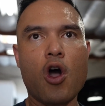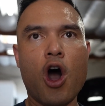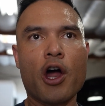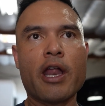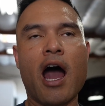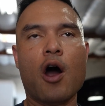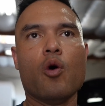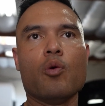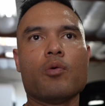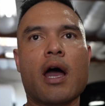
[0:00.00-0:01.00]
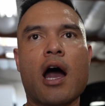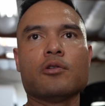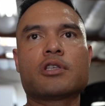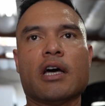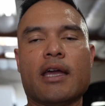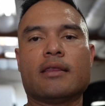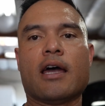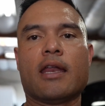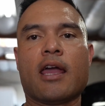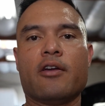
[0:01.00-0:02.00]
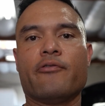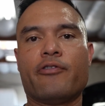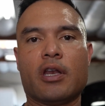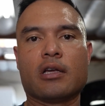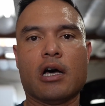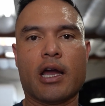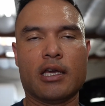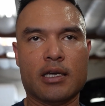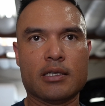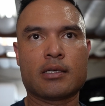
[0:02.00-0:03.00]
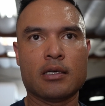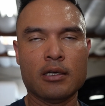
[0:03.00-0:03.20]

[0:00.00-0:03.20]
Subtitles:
on how tight that AN fitting line is.